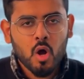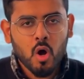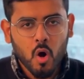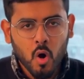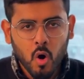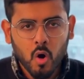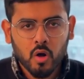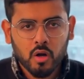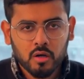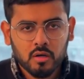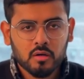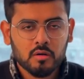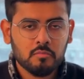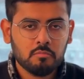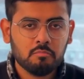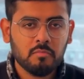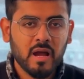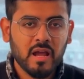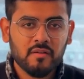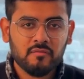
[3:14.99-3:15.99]
Or
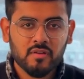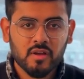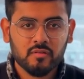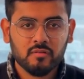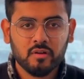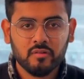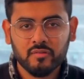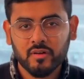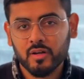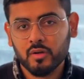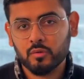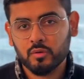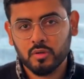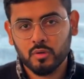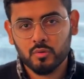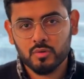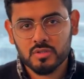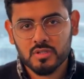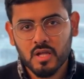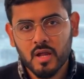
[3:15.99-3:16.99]
my favorite way to
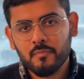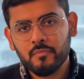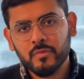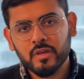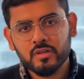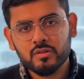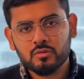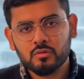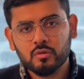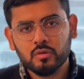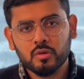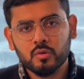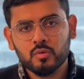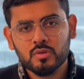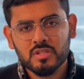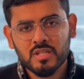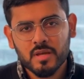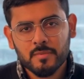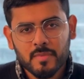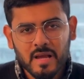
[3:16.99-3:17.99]
use them is to use
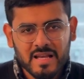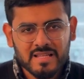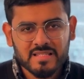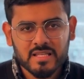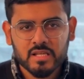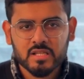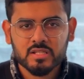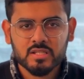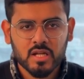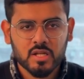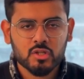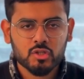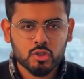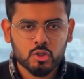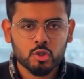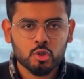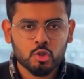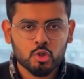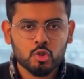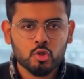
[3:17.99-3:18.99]
them as
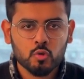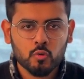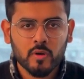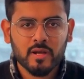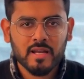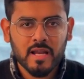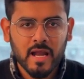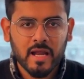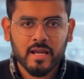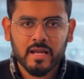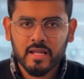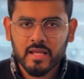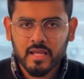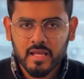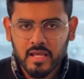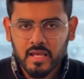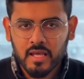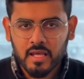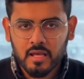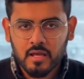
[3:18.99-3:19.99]
extensions to an
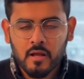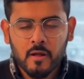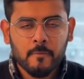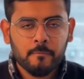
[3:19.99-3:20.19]
IDE,